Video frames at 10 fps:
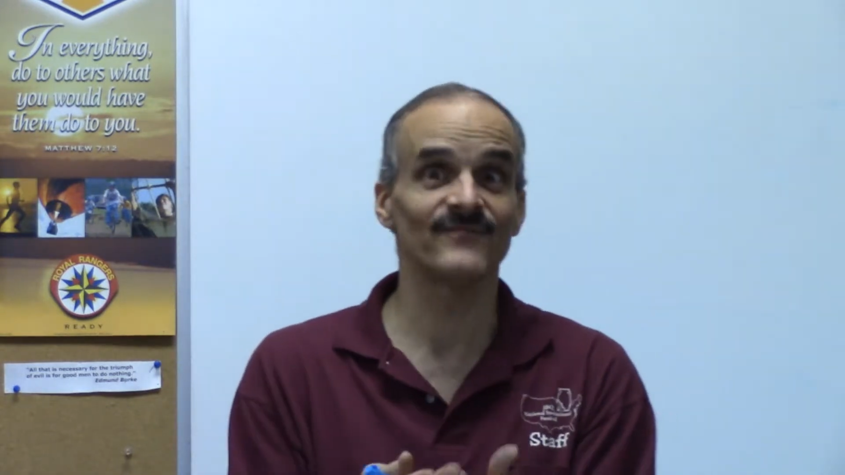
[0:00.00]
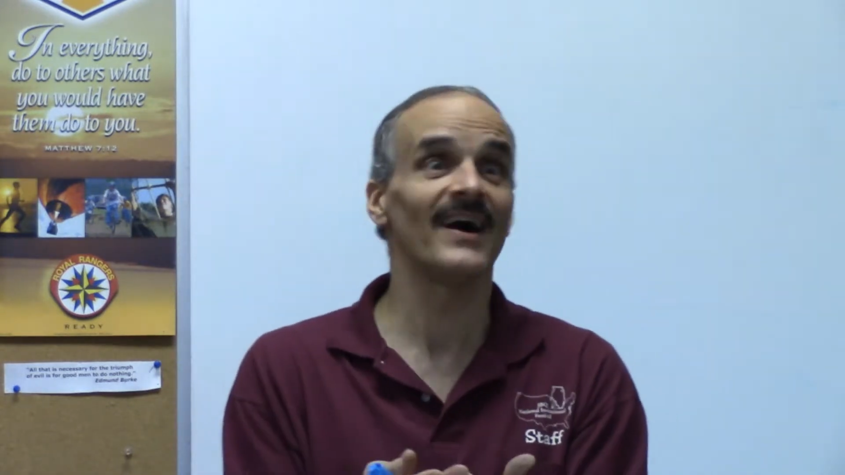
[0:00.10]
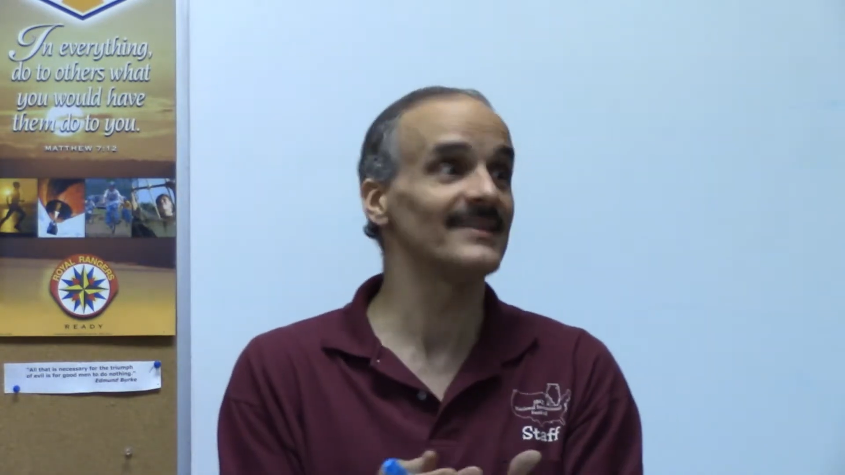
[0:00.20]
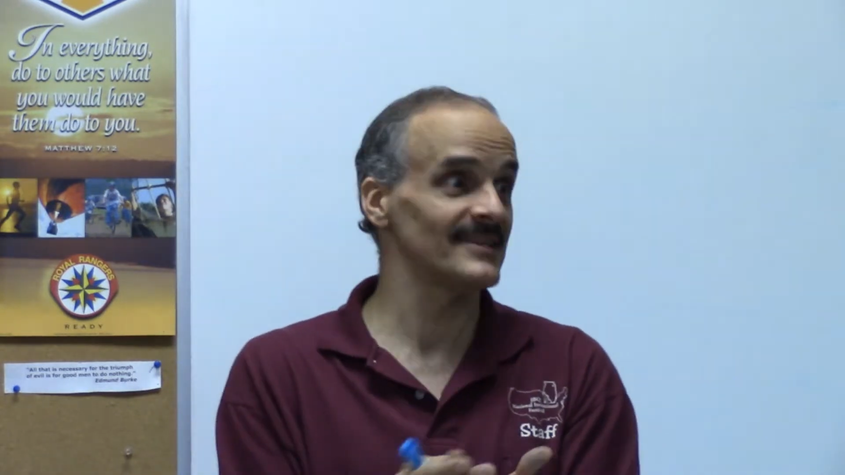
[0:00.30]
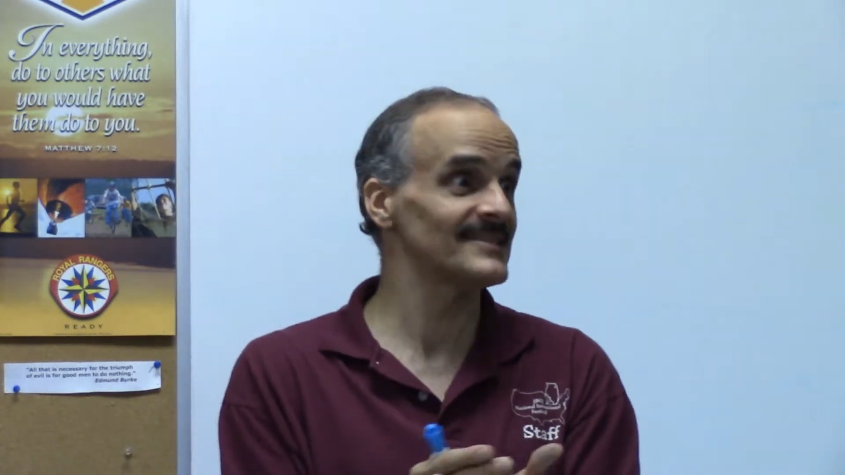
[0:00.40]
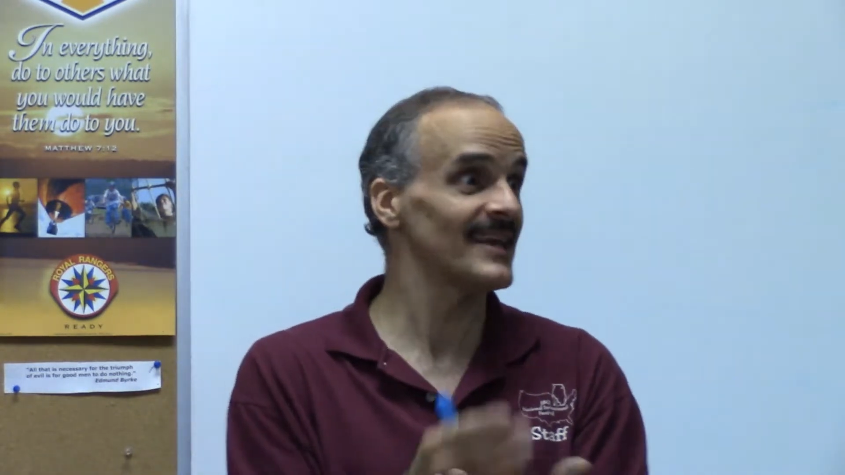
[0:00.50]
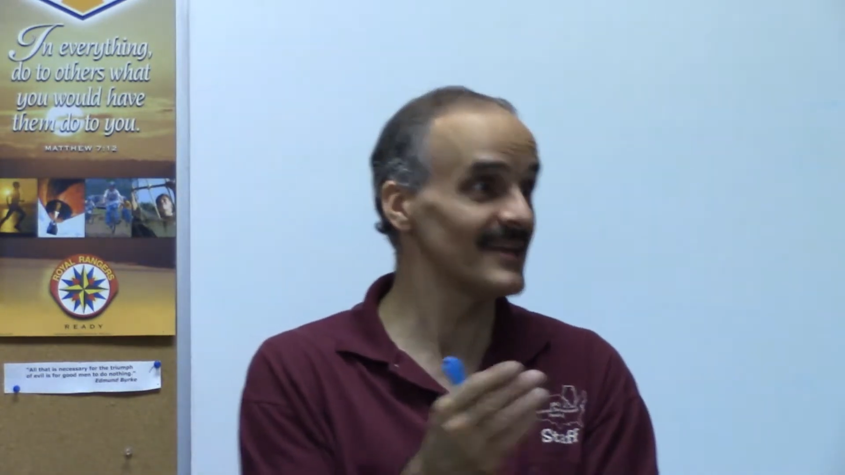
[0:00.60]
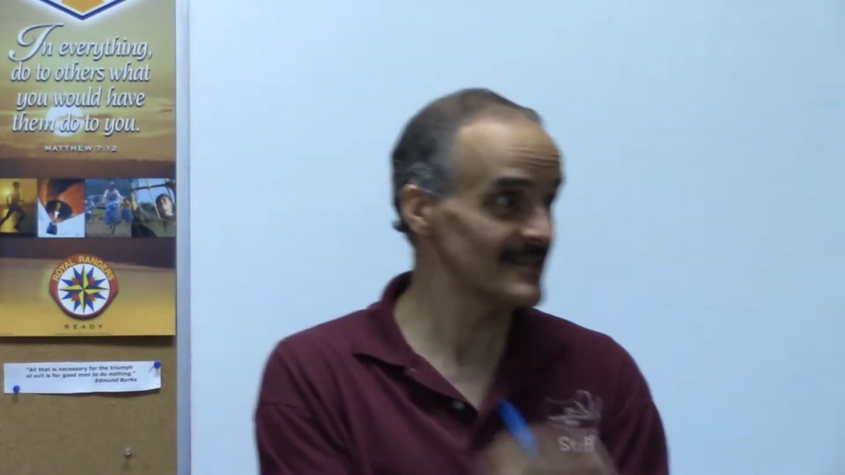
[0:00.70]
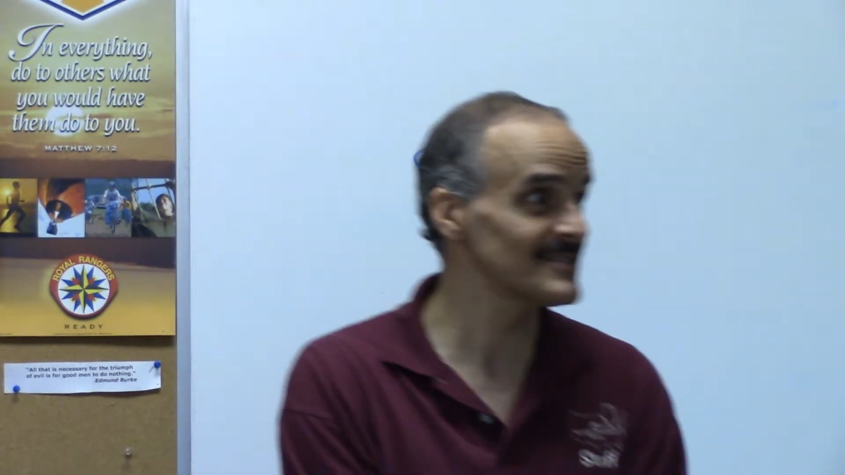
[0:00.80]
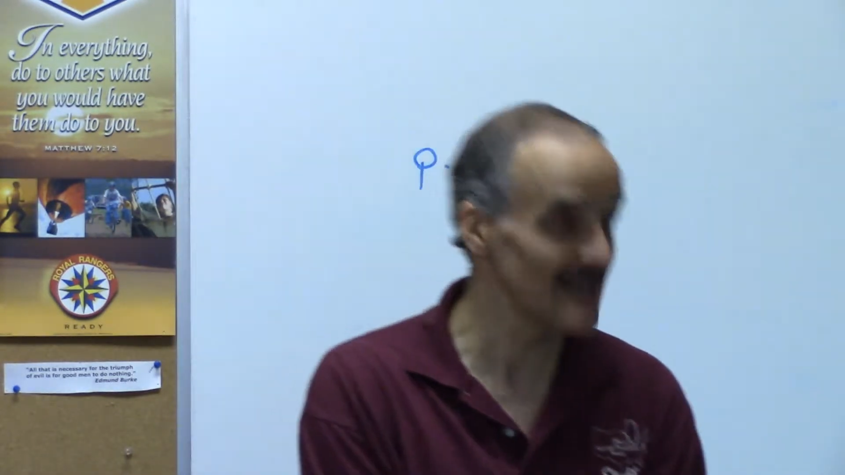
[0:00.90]
finally say
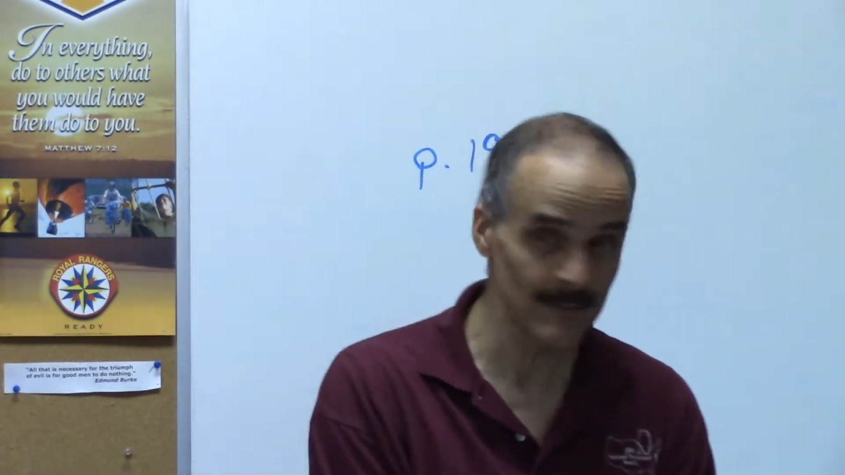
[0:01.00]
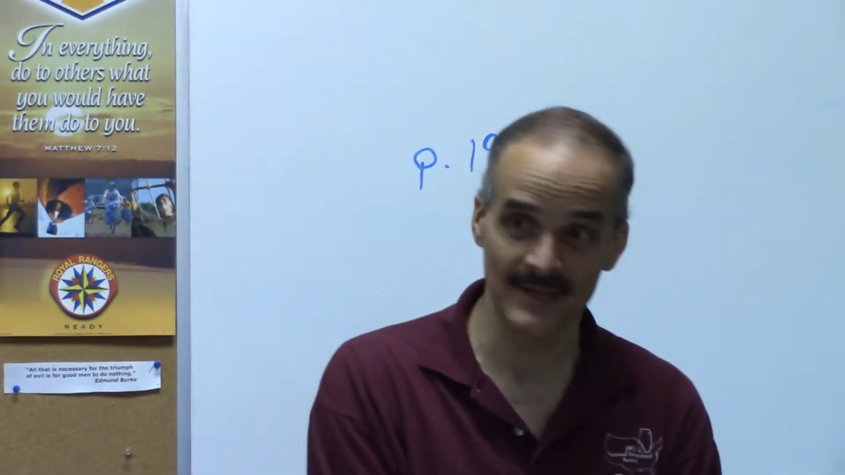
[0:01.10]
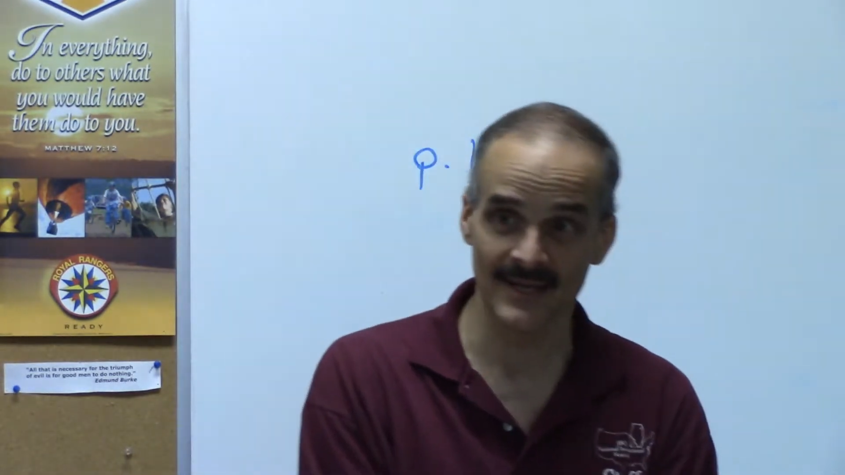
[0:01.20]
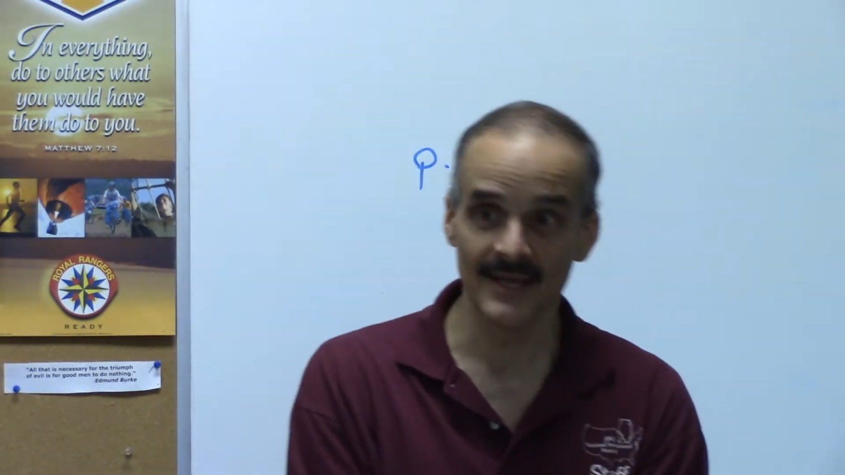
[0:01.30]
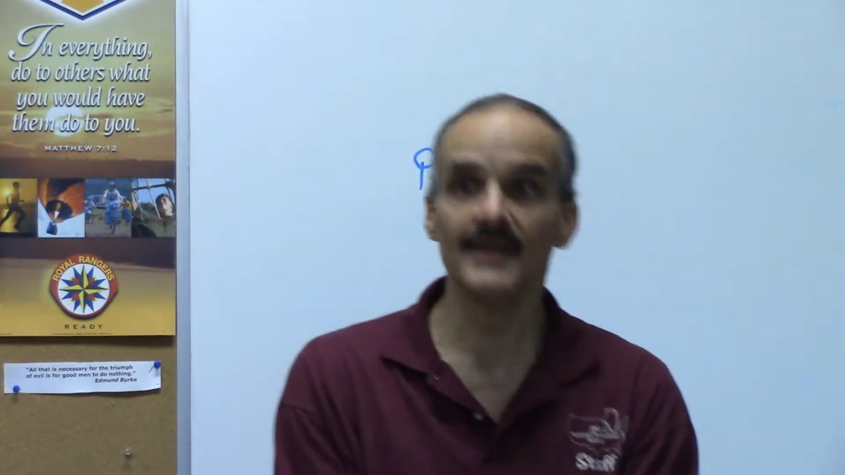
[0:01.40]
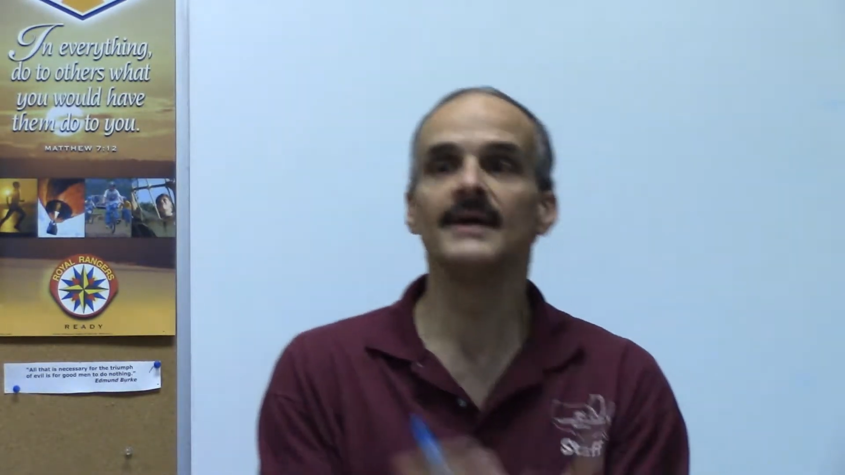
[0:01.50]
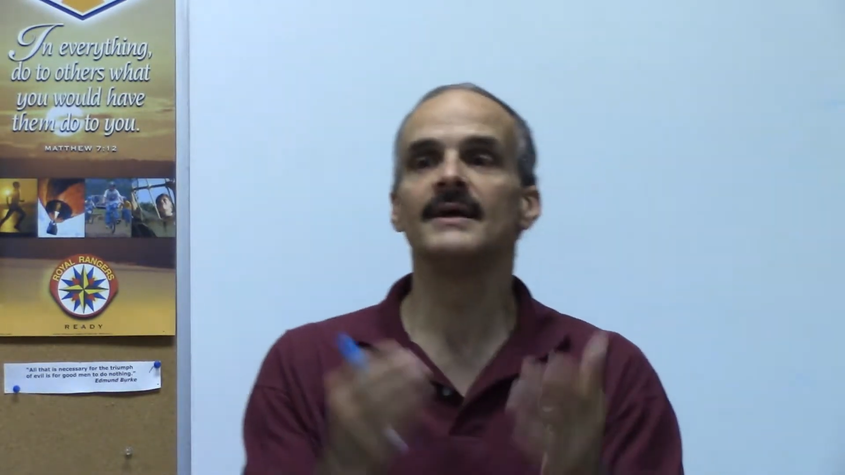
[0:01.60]
Gethsemane,